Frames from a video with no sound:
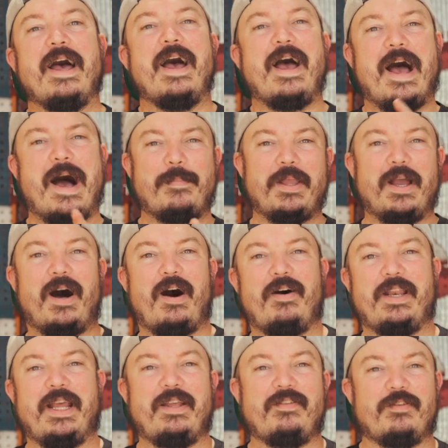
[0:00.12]
Happy
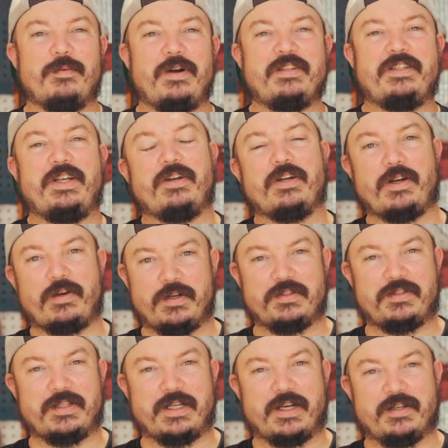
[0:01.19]
holidays from us here at
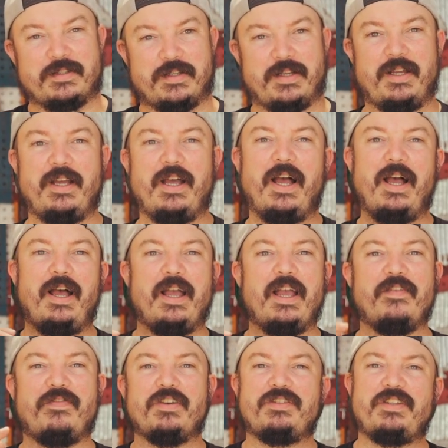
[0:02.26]
Grillslingers.
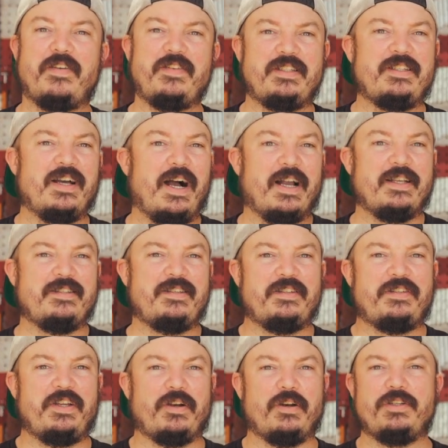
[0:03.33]
If you're stuffing stockings
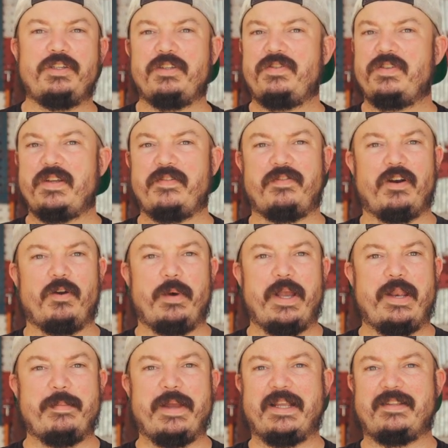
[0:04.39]
this year or just looking for a
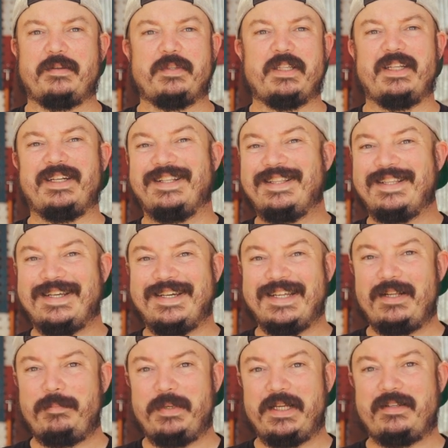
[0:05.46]
way to make something a
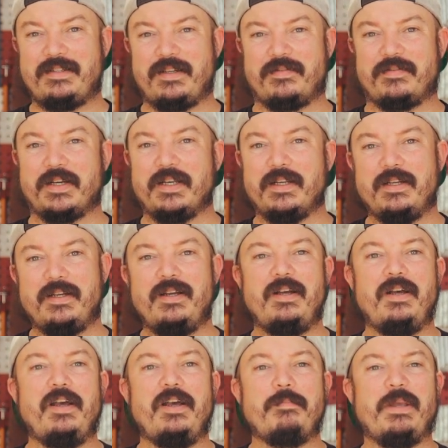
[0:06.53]
little bit different,
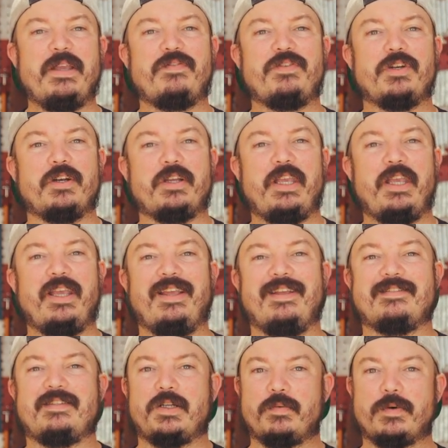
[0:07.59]
beef jerky
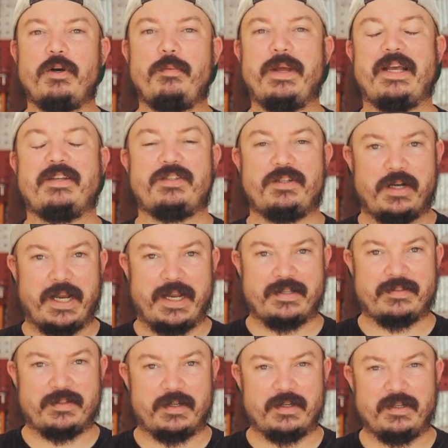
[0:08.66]
is the grill master
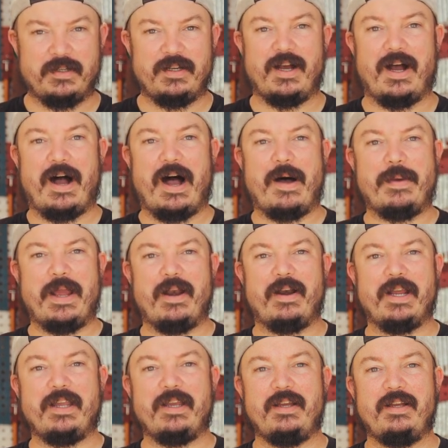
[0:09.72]
answer. I'm
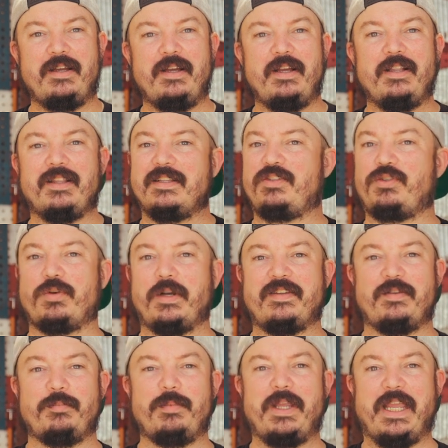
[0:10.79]
Eric. Let's shrink
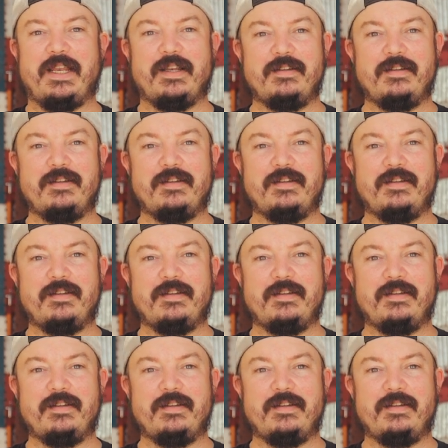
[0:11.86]
some meat.